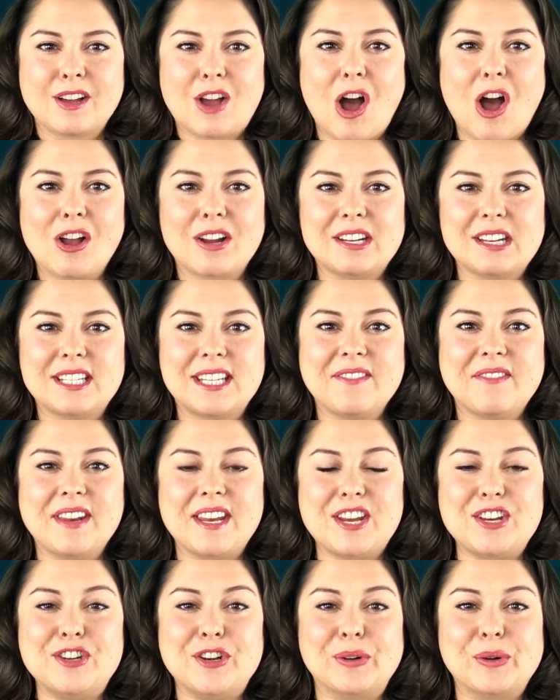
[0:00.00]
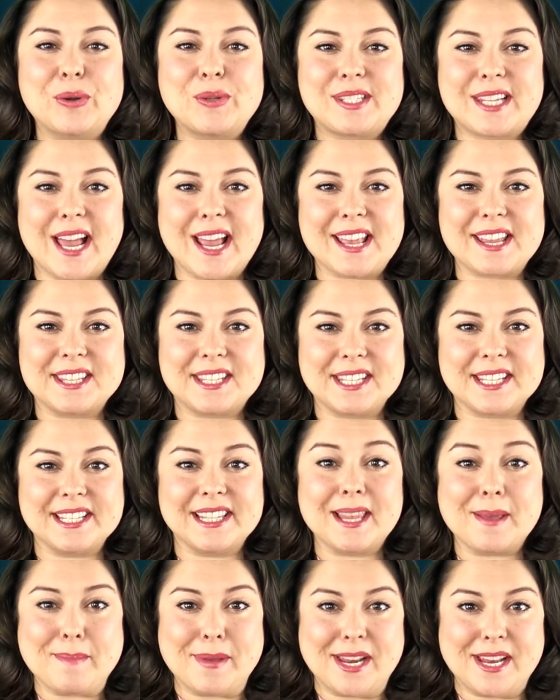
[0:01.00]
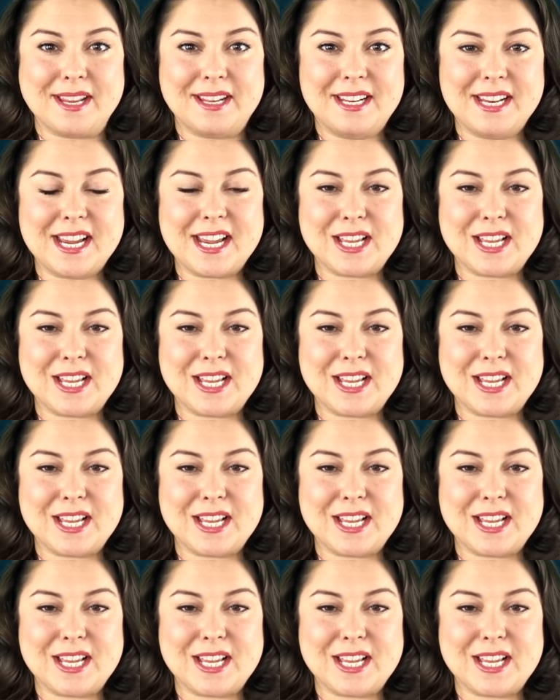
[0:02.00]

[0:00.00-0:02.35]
Cognetivity Neurosciences Limited